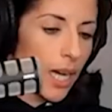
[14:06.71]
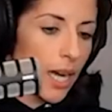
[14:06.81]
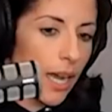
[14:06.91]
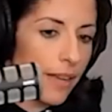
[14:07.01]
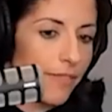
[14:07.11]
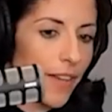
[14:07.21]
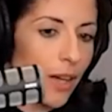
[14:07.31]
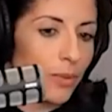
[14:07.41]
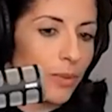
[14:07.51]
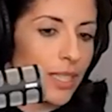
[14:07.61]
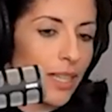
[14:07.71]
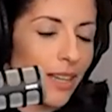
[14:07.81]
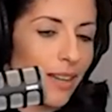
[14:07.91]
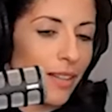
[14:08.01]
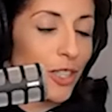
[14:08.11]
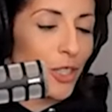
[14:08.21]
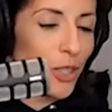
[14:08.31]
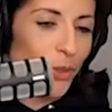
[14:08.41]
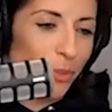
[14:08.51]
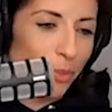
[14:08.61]
I found
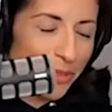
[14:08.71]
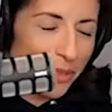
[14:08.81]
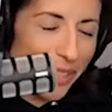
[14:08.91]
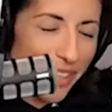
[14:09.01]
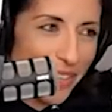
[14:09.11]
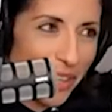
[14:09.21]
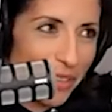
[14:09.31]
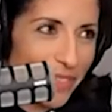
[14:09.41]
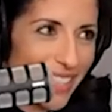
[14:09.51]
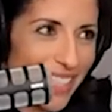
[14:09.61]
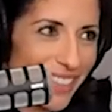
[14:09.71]
Sue before I found physique